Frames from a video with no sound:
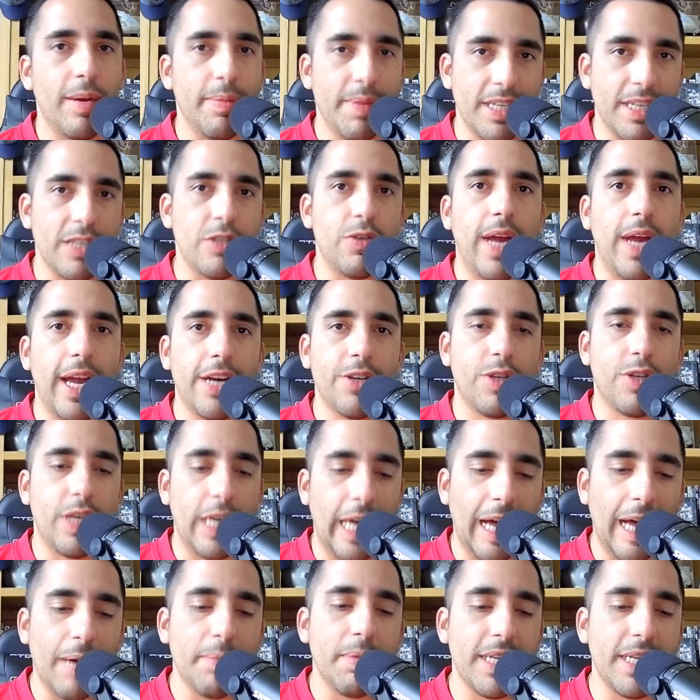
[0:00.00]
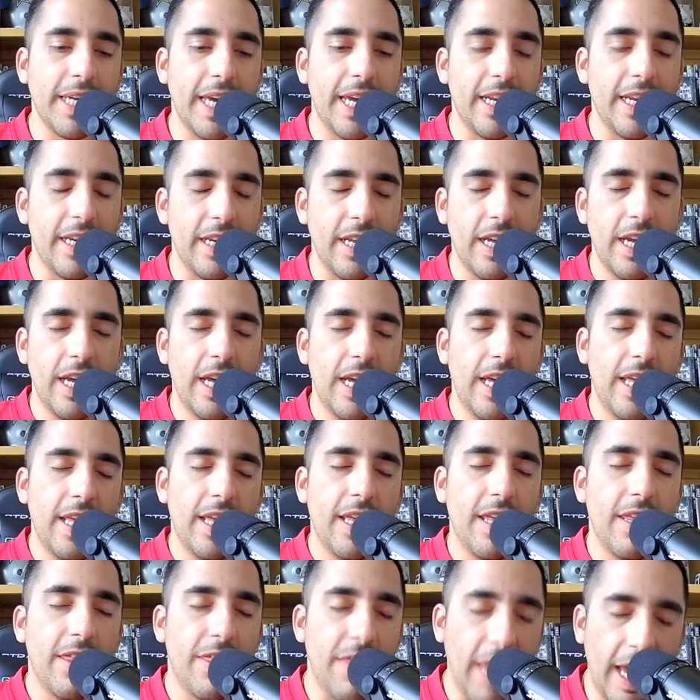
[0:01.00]
I'm contractually obligated.
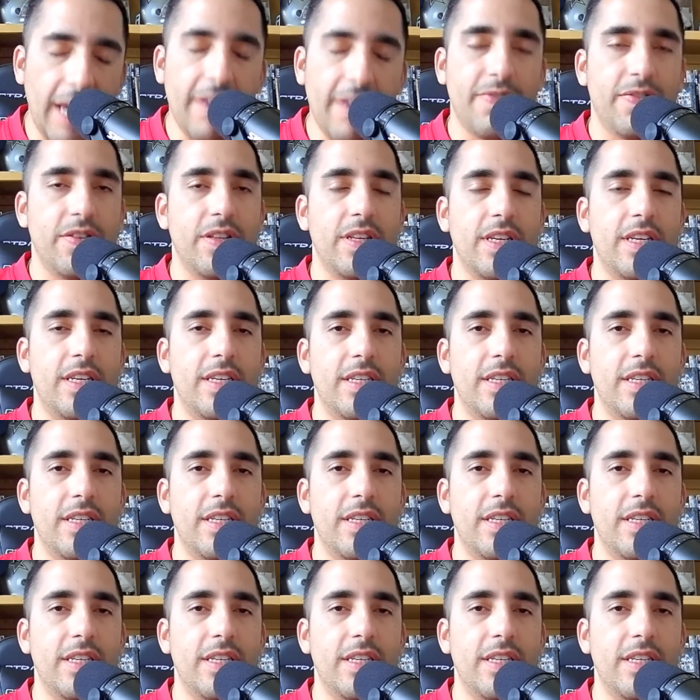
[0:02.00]
Thankfully,